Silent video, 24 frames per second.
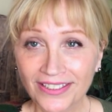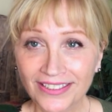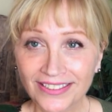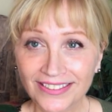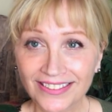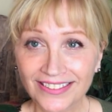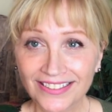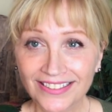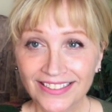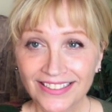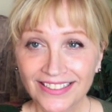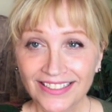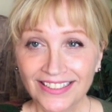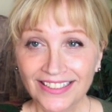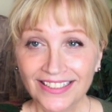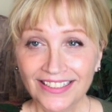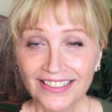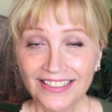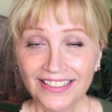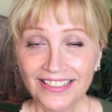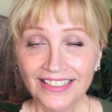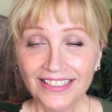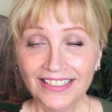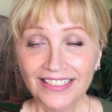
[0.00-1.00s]
And
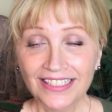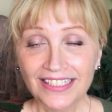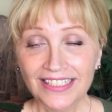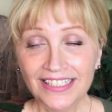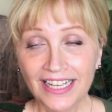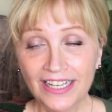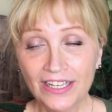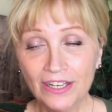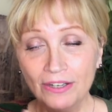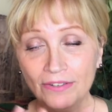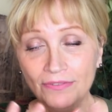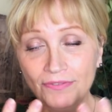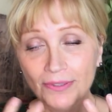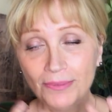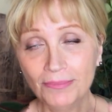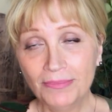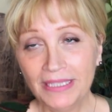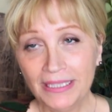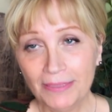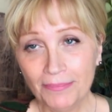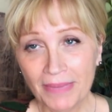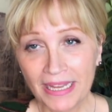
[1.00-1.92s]
because I know for me,